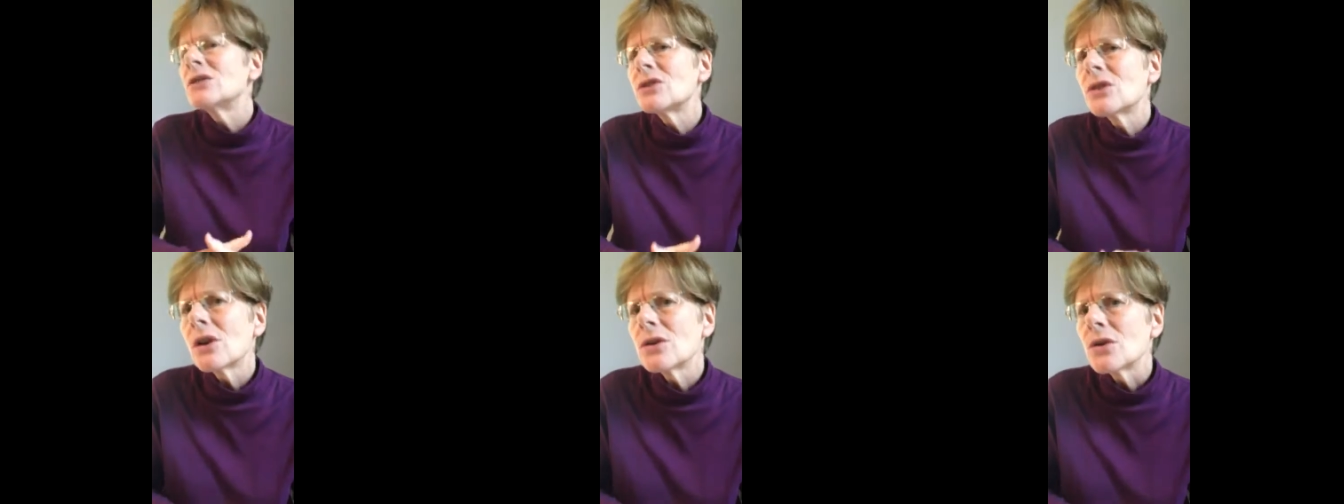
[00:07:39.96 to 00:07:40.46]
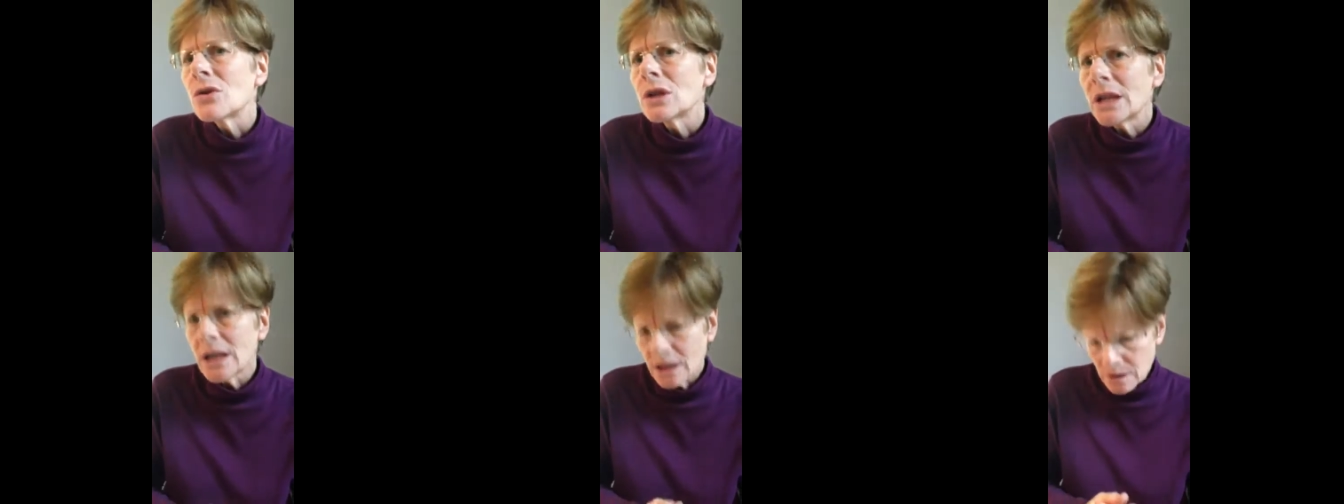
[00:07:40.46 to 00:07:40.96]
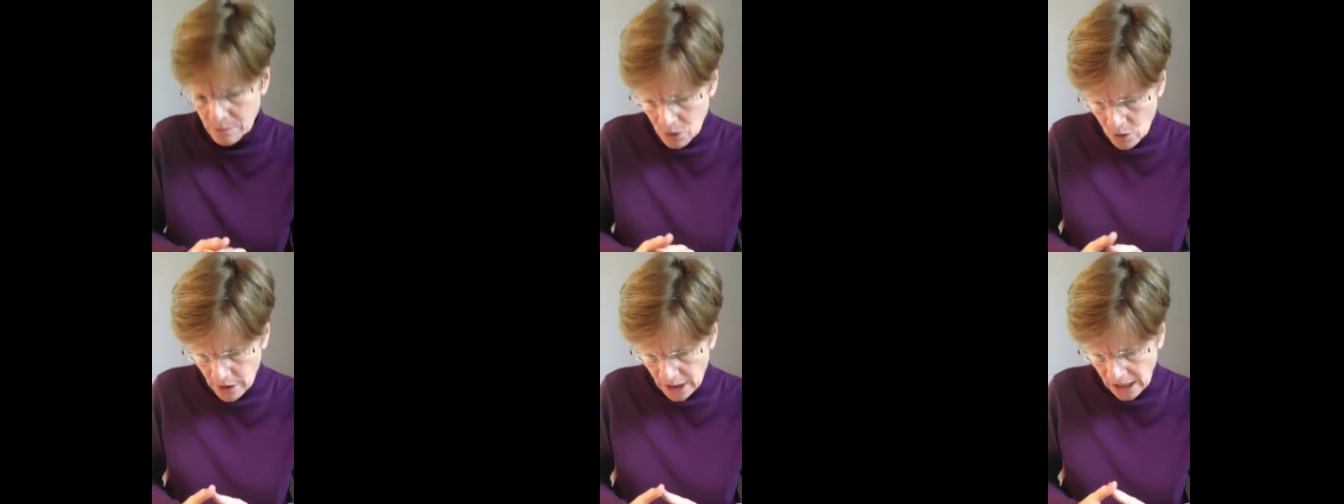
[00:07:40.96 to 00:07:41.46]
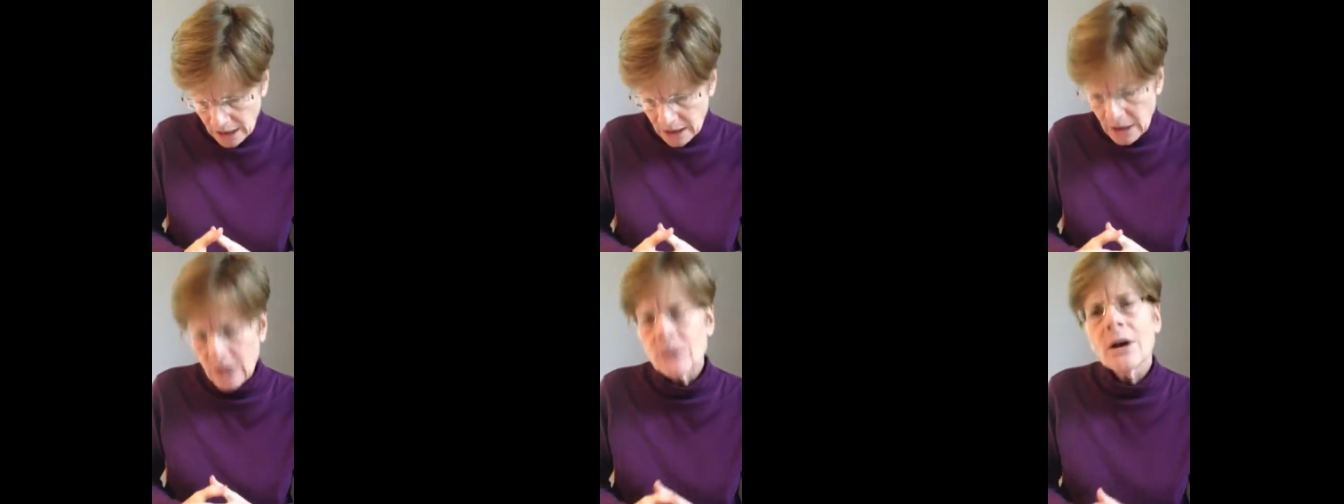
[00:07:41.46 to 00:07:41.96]
you start early in the morning
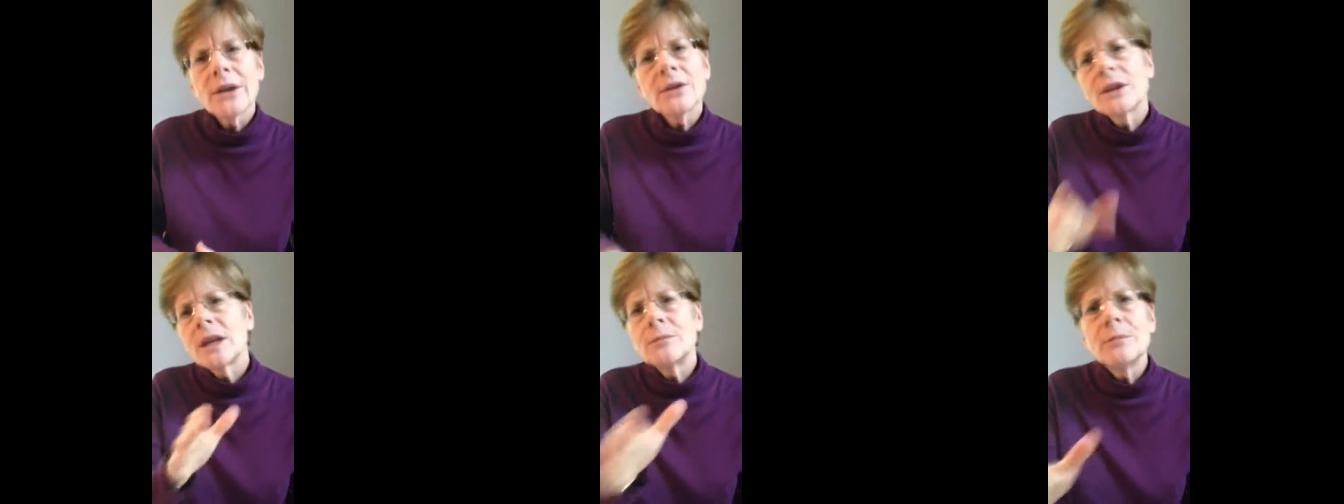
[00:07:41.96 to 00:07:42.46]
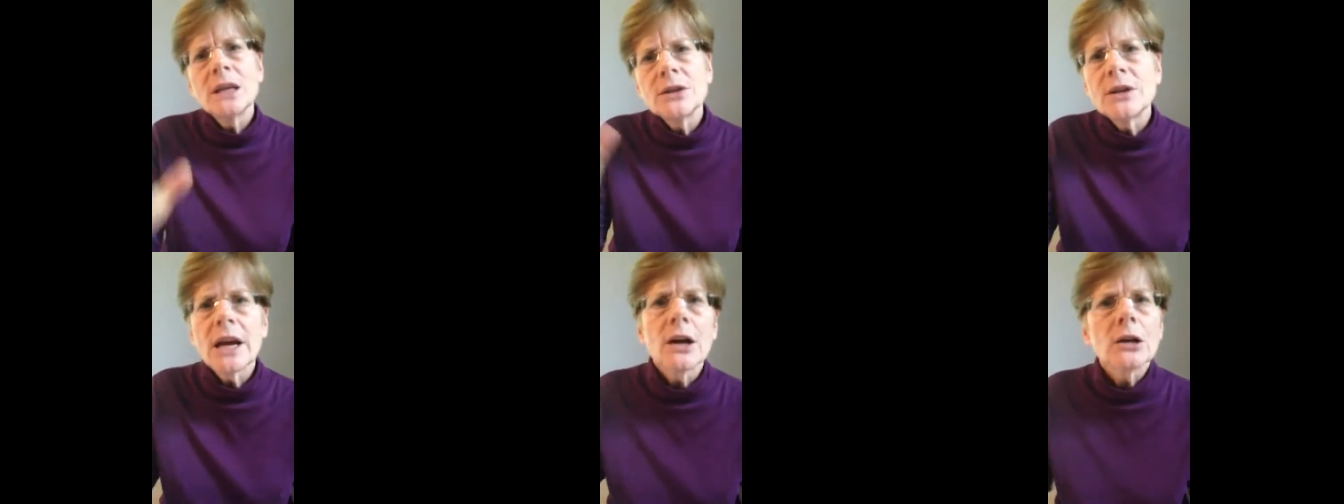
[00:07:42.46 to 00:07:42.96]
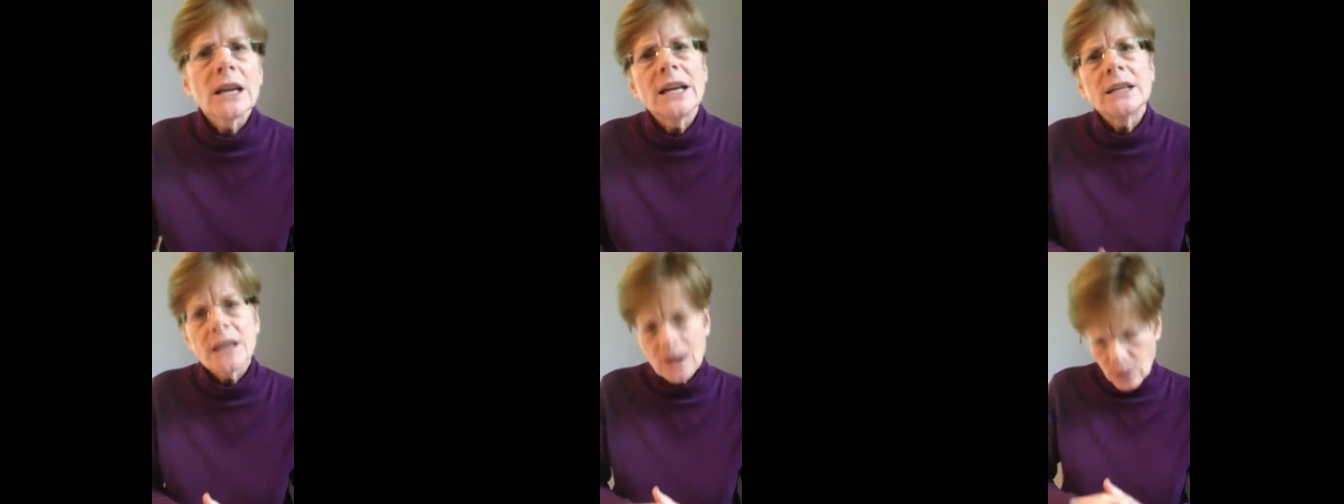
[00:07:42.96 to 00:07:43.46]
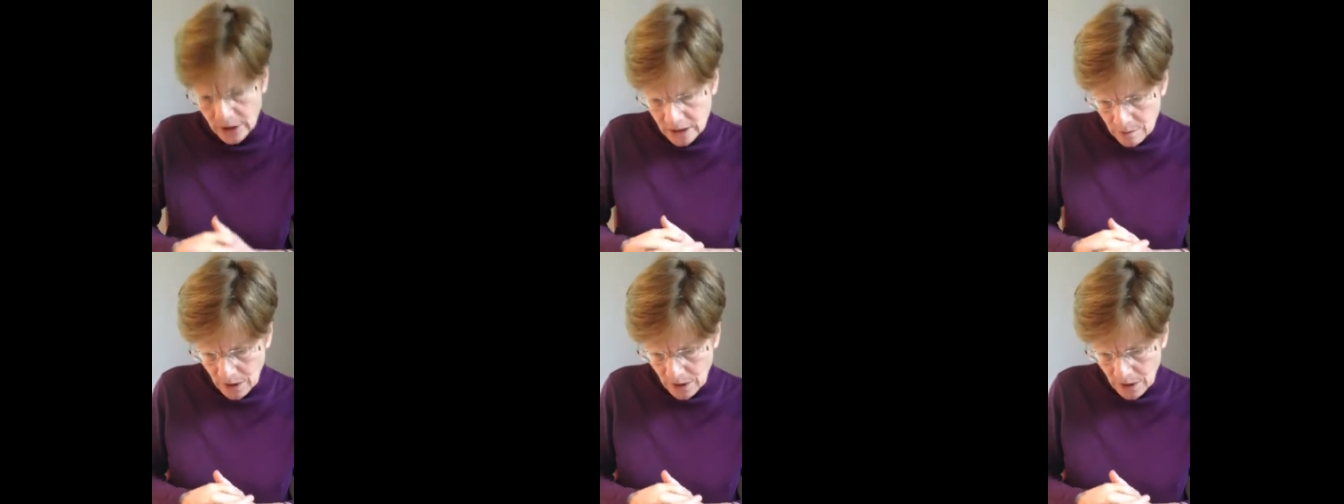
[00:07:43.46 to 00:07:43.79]
rather than midday or late day when you